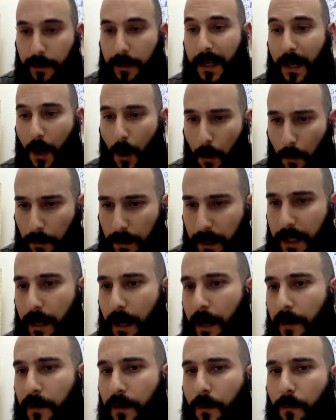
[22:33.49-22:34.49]
The only
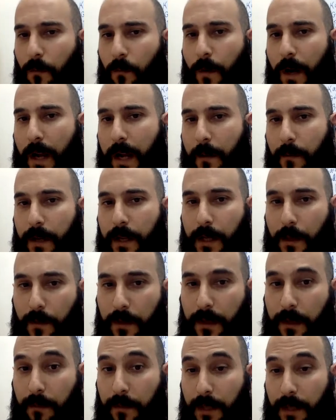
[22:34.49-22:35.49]
other way we
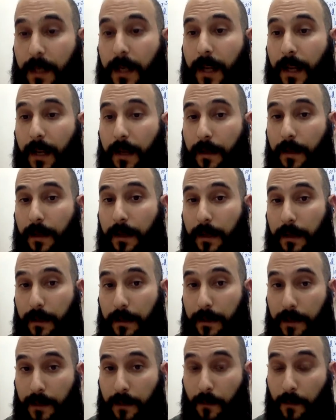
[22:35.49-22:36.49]
use them today
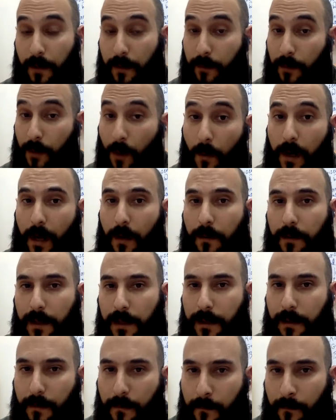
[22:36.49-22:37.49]
is with
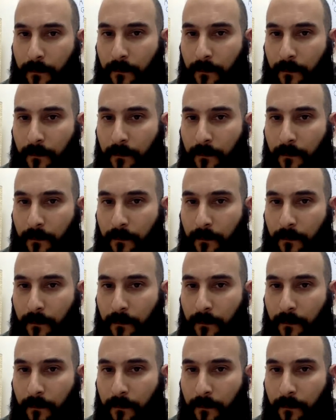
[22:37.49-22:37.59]
pronouns.